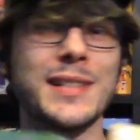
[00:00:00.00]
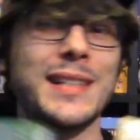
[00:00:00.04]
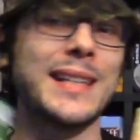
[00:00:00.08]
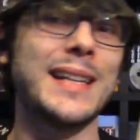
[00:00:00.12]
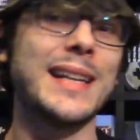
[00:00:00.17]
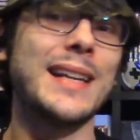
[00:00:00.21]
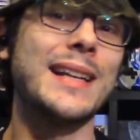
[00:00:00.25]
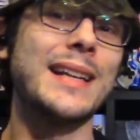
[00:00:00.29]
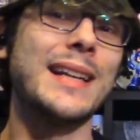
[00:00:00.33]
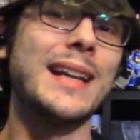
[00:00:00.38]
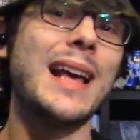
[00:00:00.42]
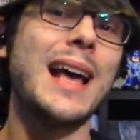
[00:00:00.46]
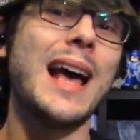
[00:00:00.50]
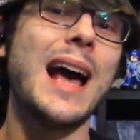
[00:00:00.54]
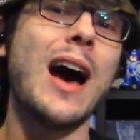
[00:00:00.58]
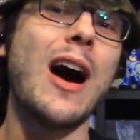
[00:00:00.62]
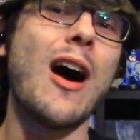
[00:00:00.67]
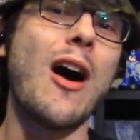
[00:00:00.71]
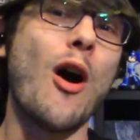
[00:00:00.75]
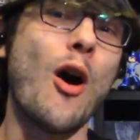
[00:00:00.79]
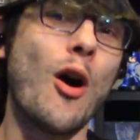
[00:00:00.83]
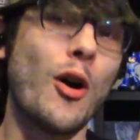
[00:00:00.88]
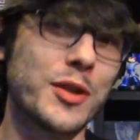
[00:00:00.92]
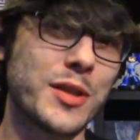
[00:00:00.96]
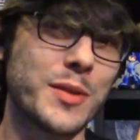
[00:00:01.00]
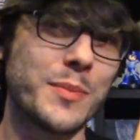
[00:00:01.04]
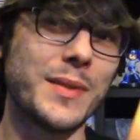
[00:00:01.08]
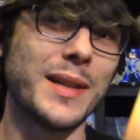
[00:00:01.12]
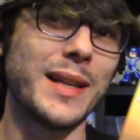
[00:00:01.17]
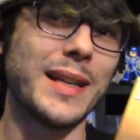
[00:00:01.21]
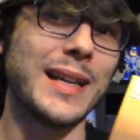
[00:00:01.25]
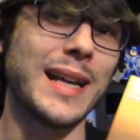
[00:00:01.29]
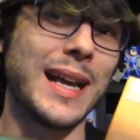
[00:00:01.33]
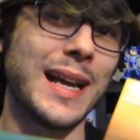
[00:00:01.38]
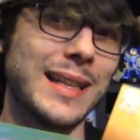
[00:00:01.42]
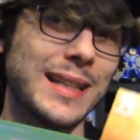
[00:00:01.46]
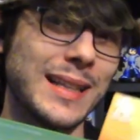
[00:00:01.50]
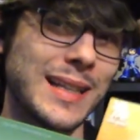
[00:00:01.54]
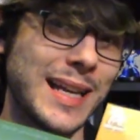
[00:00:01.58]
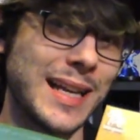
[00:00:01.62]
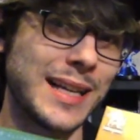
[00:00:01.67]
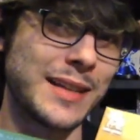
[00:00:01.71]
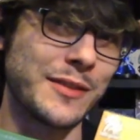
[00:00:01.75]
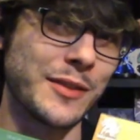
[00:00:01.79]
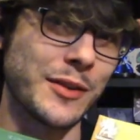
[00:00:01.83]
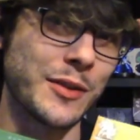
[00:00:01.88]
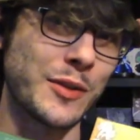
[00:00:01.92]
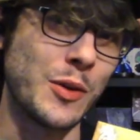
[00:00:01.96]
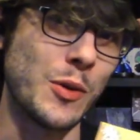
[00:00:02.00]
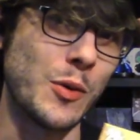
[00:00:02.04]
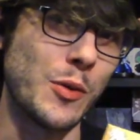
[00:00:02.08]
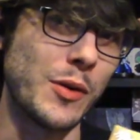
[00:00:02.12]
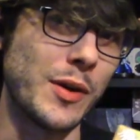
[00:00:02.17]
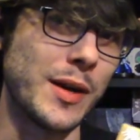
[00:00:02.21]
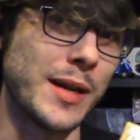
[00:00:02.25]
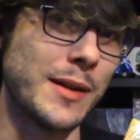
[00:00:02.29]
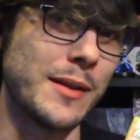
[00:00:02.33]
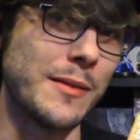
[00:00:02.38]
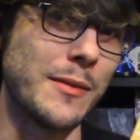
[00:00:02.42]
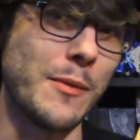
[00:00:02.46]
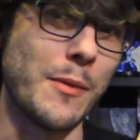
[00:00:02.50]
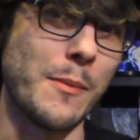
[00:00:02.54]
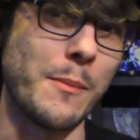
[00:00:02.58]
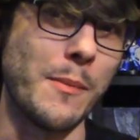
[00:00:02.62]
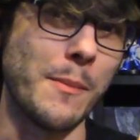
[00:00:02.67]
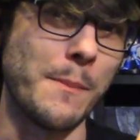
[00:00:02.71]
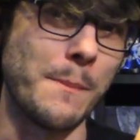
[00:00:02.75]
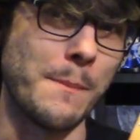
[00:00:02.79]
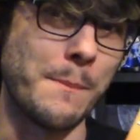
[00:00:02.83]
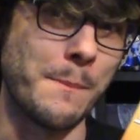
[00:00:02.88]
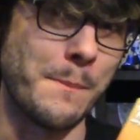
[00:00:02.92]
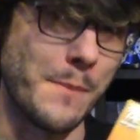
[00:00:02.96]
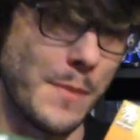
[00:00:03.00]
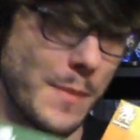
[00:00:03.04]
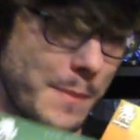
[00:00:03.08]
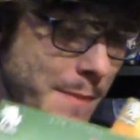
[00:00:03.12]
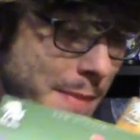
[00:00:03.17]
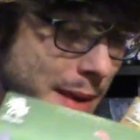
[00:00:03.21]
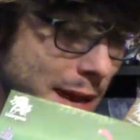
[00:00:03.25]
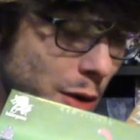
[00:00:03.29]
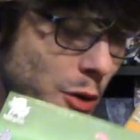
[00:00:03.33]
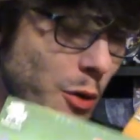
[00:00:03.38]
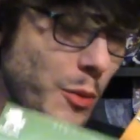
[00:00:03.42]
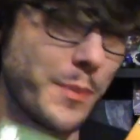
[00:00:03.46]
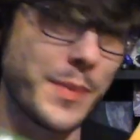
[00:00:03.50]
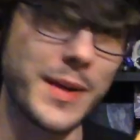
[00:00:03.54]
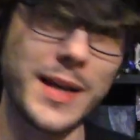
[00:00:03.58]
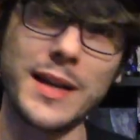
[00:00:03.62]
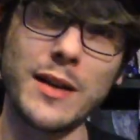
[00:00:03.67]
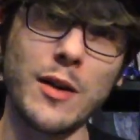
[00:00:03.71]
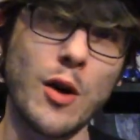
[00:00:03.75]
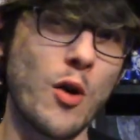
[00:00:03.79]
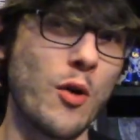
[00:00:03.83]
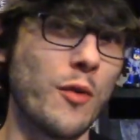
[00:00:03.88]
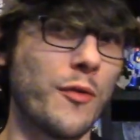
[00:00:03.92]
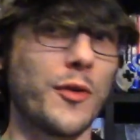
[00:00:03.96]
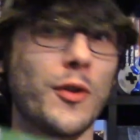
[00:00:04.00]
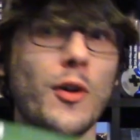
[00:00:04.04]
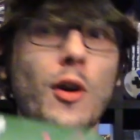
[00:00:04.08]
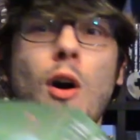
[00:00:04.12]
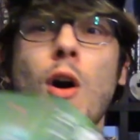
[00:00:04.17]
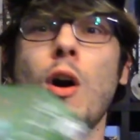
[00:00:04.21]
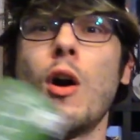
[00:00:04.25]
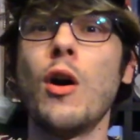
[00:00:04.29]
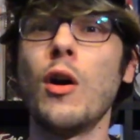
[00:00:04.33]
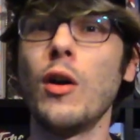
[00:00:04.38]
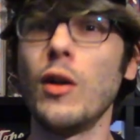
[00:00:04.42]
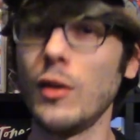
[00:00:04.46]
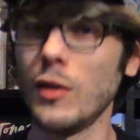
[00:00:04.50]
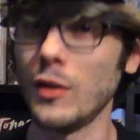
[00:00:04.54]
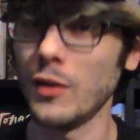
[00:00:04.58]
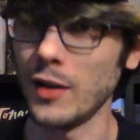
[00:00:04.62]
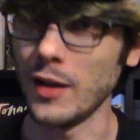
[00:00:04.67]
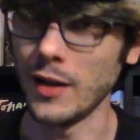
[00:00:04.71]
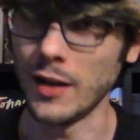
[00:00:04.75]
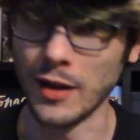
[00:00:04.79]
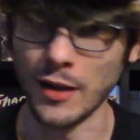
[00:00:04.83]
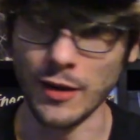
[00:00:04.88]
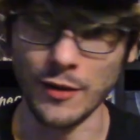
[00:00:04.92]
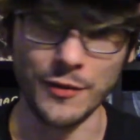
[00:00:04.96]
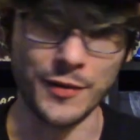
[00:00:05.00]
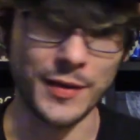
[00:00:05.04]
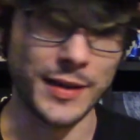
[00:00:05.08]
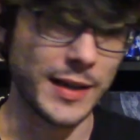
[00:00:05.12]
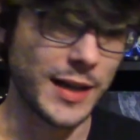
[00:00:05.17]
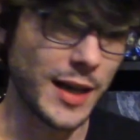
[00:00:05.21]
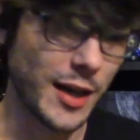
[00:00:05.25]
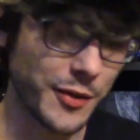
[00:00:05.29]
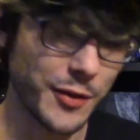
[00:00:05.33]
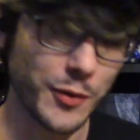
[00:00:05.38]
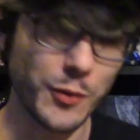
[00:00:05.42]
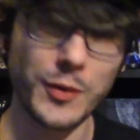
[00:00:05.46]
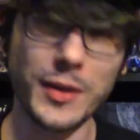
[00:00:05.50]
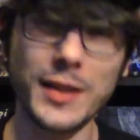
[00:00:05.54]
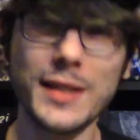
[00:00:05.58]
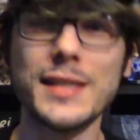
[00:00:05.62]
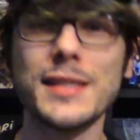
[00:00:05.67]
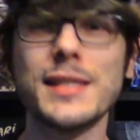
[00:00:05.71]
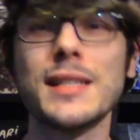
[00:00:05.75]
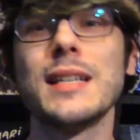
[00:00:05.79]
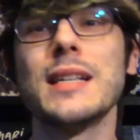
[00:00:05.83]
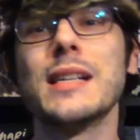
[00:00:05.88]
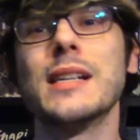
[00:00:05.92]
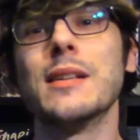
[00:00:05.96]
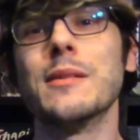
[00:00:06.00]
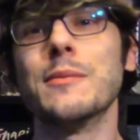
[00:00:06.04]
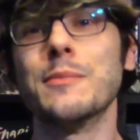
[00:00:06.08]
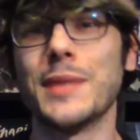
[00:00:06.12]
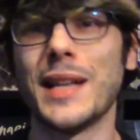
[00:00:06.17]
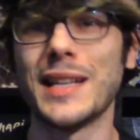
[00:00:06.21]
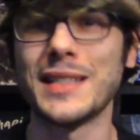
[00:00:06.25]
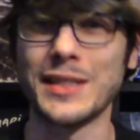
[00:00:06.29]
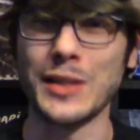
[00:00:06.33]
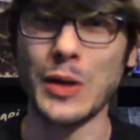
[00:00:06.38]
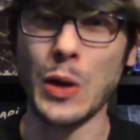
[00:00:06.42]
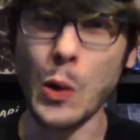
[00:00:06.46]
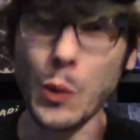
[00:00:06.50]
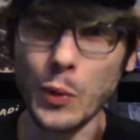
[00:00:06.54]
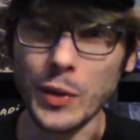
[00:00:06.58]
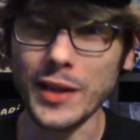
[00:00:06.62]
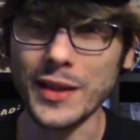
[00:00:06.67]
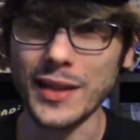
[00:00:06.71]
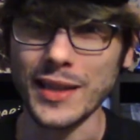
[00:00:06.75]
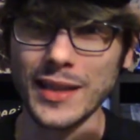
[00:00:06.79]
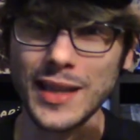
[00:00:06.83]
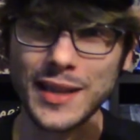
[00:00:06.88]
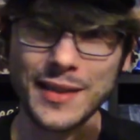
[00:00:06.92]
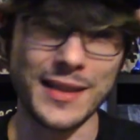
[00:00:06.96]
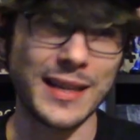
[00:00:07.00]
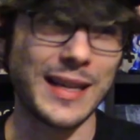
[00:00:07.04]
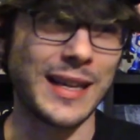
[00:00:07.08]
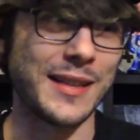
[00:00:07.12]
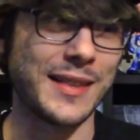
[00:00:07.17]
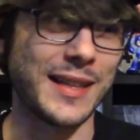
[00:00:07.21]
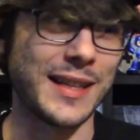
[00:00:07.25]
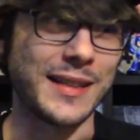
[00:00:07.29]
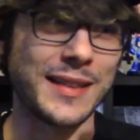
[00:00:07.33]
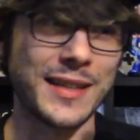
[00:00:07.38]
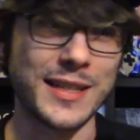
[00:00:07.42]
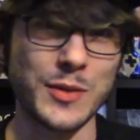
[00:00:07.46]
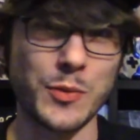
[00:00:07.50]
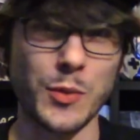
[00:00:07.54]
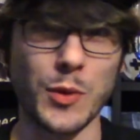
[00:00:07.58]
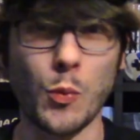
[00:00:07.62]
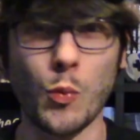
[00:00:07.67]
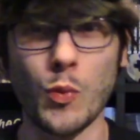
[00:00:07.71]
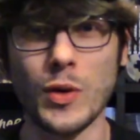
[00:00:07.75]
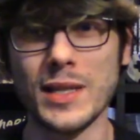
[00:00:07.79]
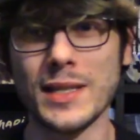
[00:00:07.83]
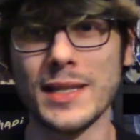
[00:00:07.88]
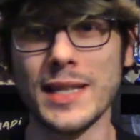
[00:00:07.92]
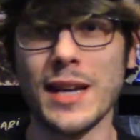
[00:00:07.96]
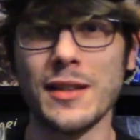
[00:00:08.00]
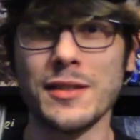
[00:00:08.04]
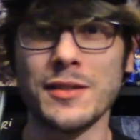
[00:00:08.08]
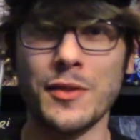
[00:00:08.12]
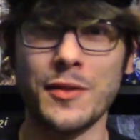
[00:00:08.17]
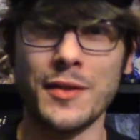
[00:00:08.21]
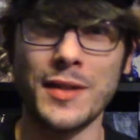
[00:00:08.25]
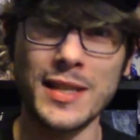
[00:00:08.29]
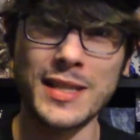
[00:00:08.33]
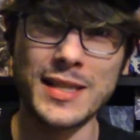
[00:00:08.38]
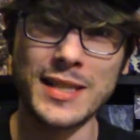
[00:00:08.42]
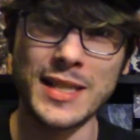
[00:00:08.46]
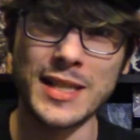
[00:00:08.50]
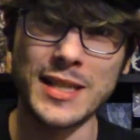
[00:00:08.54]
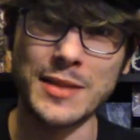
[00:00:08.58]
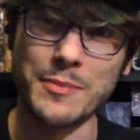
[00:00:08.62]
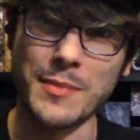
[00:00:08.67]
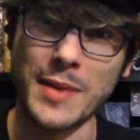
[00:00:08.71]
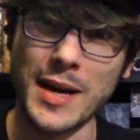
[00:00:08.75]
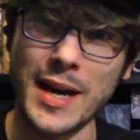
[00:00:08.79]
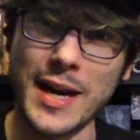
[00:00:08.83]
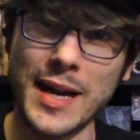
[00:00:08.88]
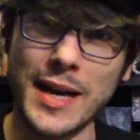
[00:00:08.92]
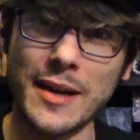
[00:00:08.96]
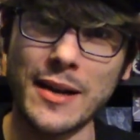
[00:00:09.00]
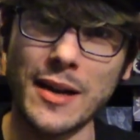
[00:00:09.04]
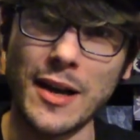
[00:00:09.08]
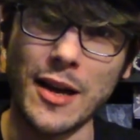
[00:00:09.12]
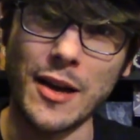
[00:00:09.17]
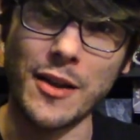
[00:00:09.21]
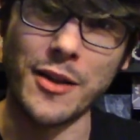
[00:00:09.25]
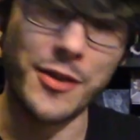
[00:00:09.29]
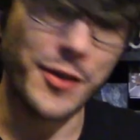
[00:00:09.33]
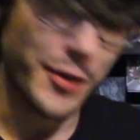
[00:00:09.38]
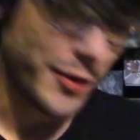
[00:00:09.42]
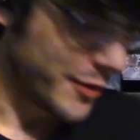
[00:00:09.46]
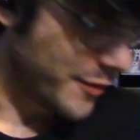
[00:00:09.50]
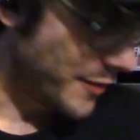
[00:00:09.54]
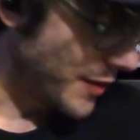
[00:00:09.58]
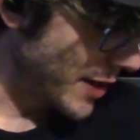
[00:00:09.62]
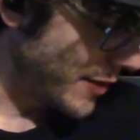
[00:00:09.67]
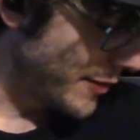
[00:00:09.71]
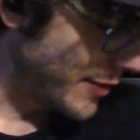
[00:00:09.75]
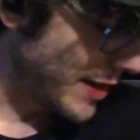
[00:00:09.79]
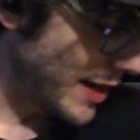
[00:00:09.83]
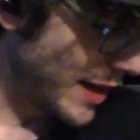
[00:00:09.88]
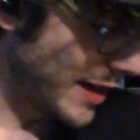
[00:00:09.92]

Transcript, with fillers: Again, ultimately, I like the coin metal bit over all of the other ones. But that's the only thing that I think this one wins out. So this is my uh, third favorite.